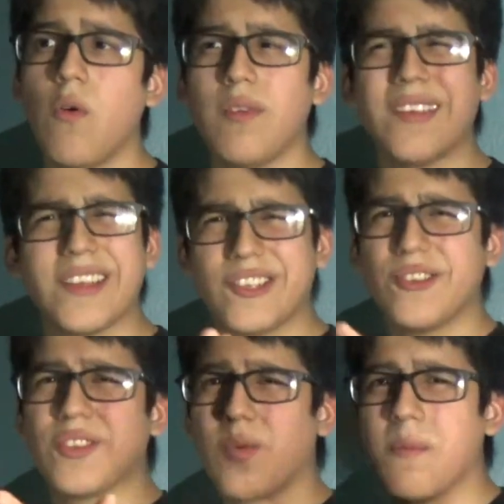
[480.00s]
hopefully that
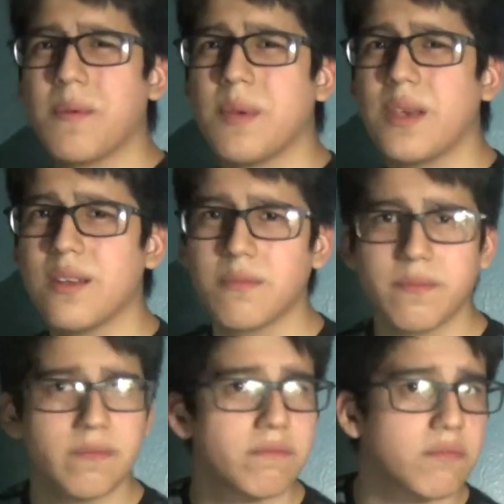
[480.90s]
cheers you up a bit.
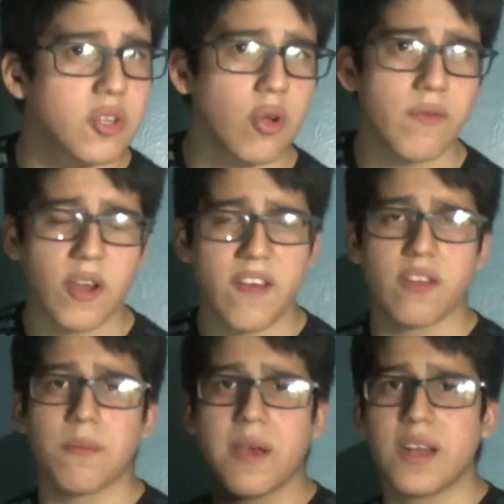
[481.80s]
If you're
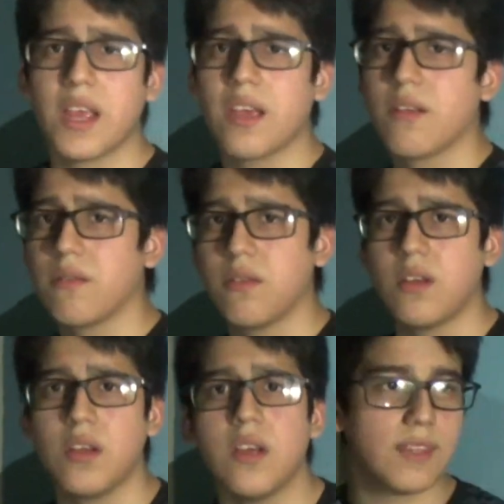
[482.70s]
having a bad day,
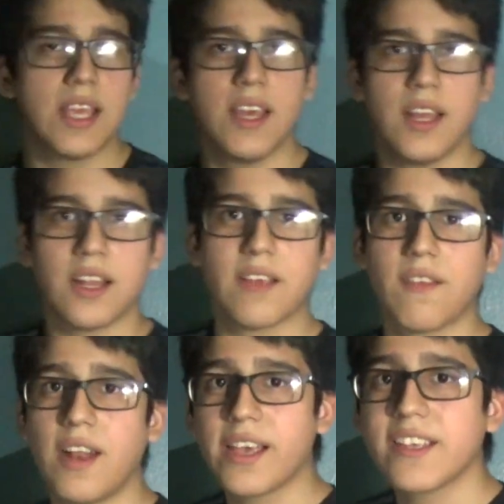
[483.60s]
leave
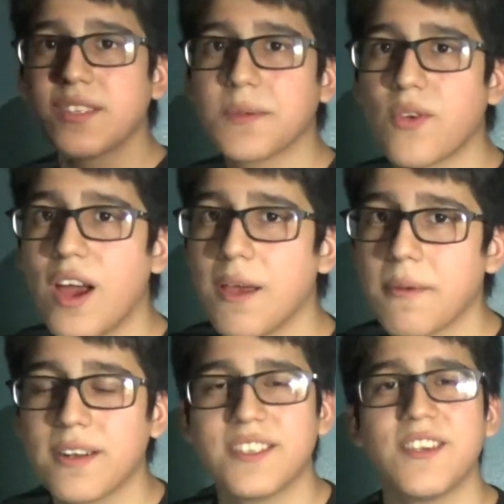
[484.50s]
a like and
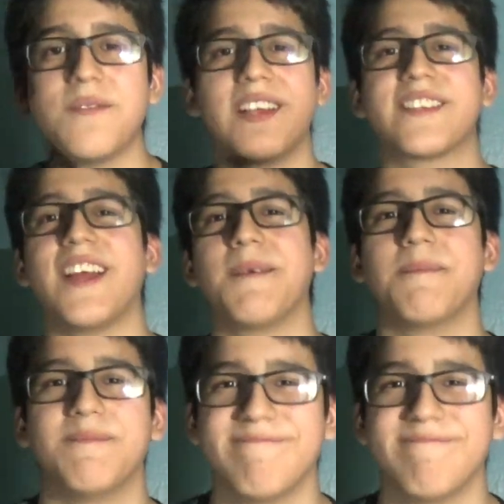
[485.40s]
subscribe, and see you next time.